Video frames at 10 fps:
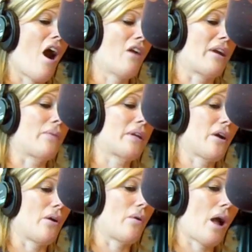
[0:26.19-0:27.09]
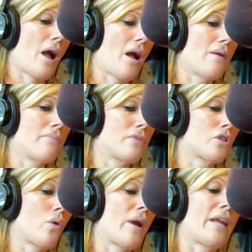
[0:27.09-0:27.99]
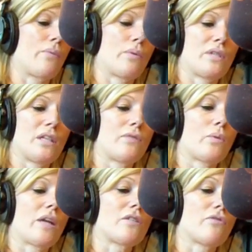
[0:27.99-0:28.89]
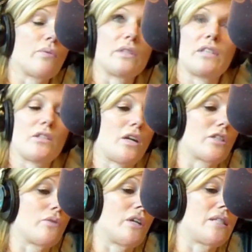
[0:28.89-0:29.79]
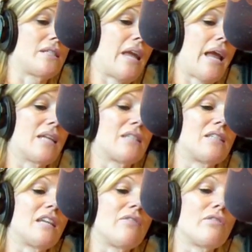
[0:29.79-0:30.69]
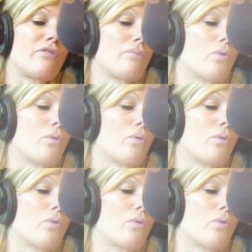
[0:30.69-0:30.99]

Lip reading: All right, here we go. So again, we received a question from realestatetalkshow.ca. It's Stephen from